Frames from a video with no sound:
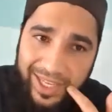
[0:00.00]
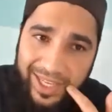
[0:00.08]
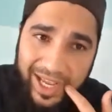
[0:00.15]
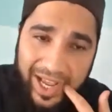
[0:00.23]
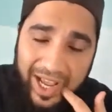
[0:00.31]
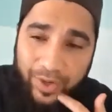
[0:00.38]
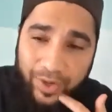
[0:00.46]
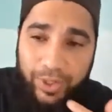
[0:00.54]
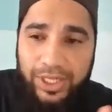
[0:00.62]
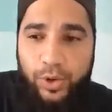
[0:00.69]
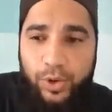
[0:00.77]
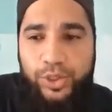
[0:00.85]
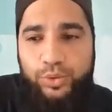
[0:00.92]
I don't want to
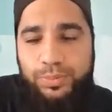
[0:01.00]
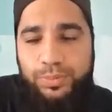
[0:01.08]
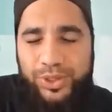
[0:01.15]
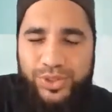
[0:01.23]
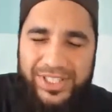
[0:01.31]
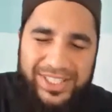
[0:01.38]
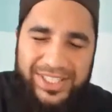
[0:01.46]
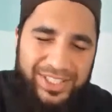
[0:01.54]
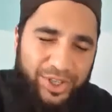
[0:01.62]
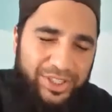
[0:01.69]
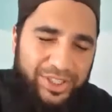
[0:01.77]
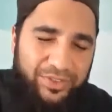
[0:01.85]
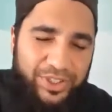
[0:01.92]
go into, because this is a
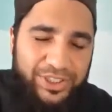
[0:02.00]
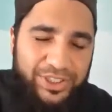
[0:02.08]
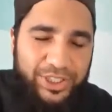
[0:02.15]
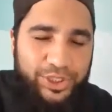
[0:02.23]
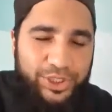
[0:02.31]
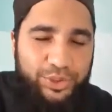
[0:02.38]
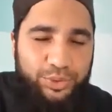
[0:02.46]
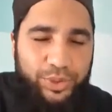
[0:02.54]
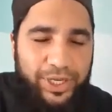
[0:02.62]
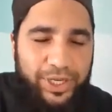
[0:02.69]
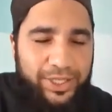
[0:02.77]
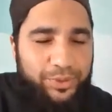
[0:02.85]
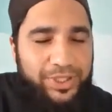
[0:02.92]
controversial issue
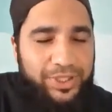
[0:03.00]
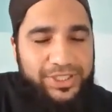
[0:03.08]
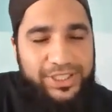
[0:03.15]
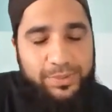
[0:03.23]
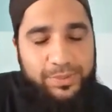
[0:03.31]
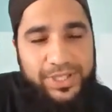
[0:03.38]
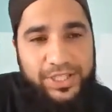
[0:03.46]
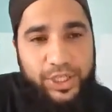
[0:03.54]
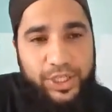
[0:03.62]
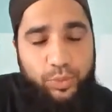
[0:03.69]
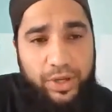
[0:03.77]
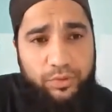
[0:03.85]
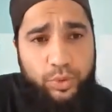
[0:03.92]
and I don't want to just substantiate
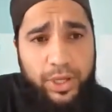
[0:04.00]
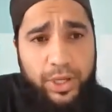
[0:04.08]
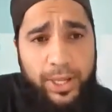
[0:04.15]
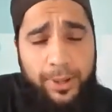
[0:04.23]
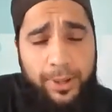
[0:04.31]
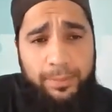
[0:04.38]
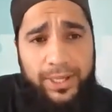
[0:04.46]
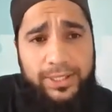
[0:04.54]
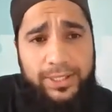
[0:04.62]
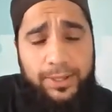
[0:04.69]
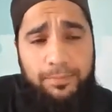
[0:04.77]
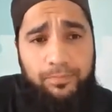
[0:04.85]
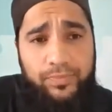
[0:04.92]
one view, but
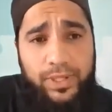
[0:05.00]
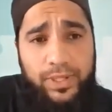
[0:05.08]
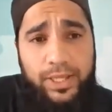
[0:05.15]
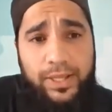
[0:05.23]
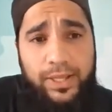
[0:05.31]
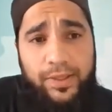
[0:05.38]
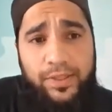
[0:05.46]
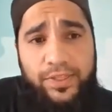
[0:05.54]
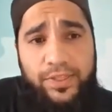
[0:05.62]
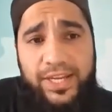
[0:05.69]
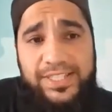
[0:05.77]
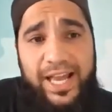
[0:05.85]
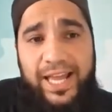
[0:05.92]
there
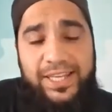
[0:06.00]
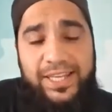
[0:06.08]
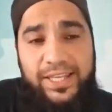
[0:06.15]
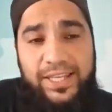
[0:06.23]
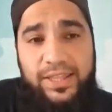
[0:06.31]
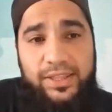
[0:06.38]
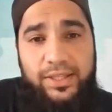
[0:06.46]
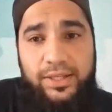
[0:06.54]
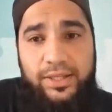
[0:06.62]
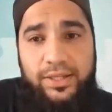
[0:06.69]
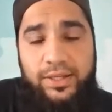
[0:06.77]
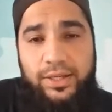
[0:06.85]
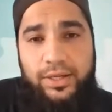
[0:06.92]
is a hadith
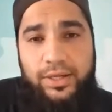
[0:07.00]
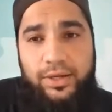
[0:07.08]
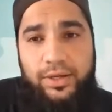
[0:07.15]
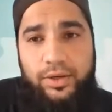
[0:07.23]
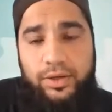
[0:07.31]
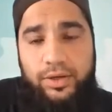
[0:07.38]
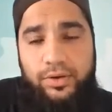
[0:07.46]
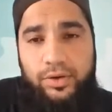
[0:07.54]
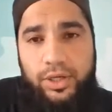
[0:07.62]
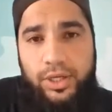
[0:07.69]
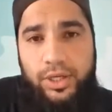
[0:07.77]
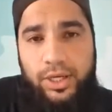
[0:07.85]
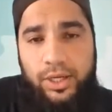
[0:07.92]

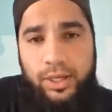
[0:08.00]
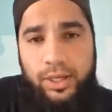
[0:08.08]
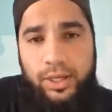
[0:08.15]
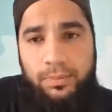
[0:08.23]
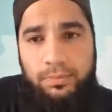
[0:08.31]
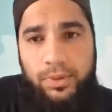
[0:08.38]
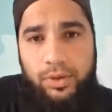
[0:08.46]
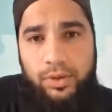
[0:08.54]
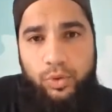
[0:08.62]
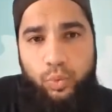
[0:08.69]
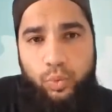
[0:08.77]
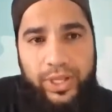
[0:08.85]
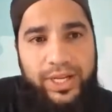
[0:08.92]

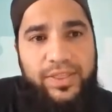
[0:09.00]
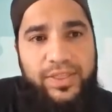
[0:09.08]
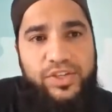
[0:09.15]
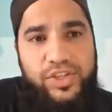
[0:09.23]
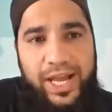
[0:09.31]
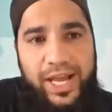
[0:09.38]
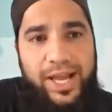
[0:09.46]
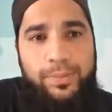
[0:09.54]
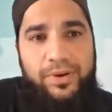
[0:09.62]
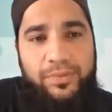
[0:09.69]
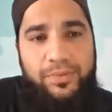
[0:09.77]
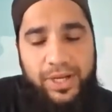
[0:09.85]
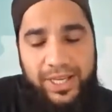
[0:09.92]
wherein the
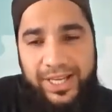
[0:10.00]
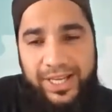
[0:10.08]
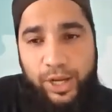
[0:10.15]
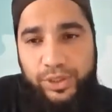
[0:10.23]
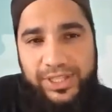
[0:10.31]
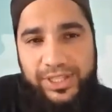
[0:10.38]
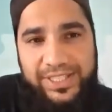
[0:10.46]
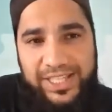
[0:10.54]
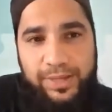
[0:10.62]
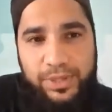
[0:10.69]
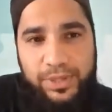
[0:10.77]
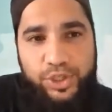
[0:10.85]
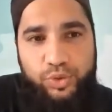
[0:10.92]
Sahaba encountered the
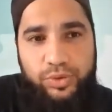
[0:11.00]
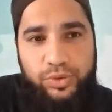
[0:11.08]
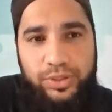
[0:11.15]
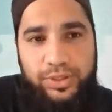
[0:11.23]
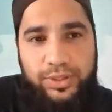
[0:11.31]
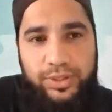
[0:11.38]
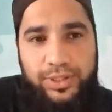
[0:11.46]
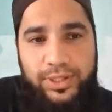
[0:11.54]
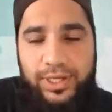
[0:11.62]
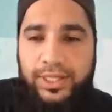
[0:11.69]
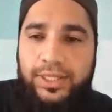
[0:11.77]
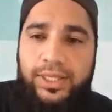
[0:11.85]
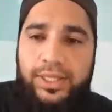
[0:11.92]
same issue, right?